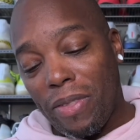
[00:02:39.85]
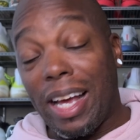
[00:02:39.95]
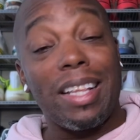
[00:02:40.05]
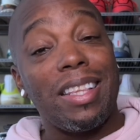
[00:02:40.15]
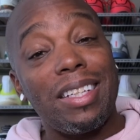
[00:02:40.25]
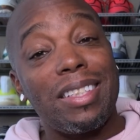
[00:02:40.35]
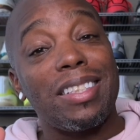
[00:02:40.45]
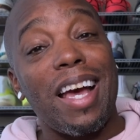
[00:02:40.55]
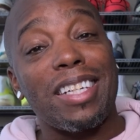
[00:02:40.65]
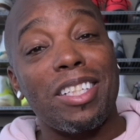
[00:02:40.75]
and this is
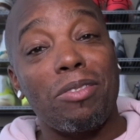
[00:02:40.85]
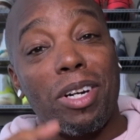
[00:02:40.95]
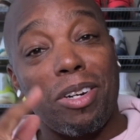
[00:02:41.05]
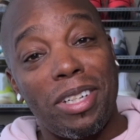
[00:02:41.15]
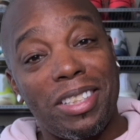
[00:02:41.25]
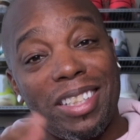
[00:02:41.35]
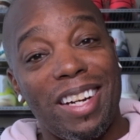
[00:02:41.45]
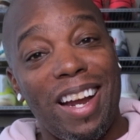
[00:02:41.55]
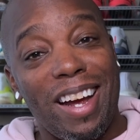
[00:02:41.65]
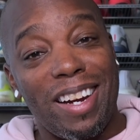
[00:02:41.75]
actually where Kristian
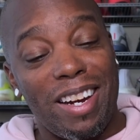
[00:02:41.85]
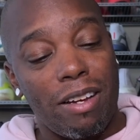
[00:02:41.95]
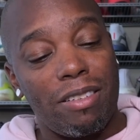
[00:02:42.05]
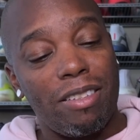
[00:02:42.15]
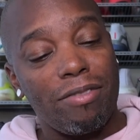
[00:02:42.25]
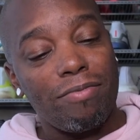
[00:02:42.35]
and I connected.